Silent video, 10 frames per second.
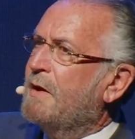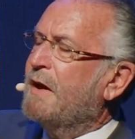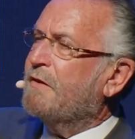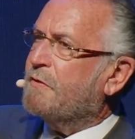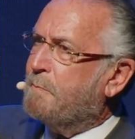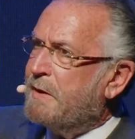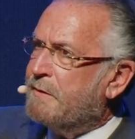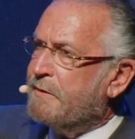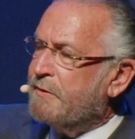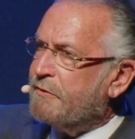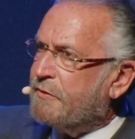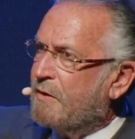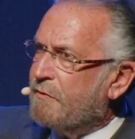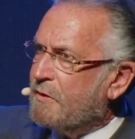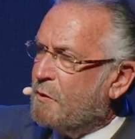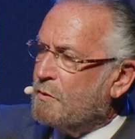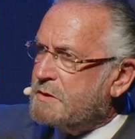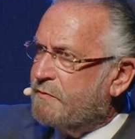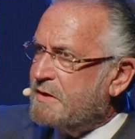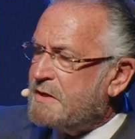experienced over the course
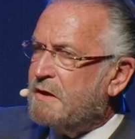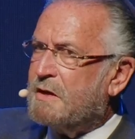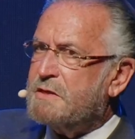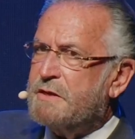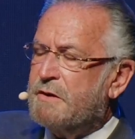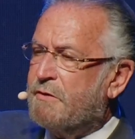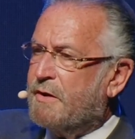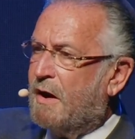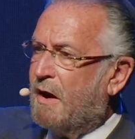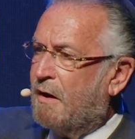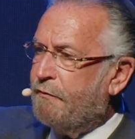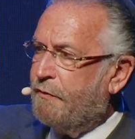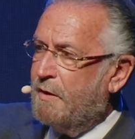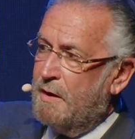of this last year and a half.